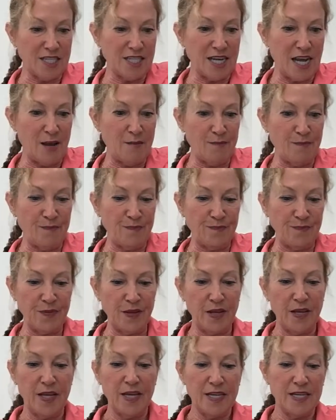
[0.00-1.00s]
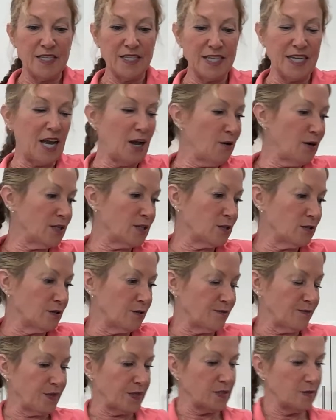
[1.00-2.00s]
step. See how it's,
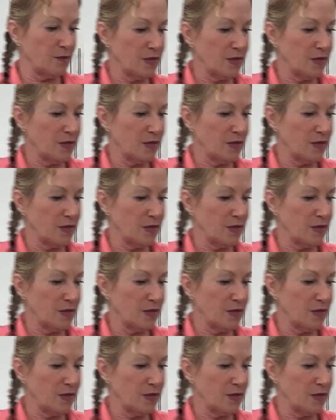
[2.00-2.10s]
let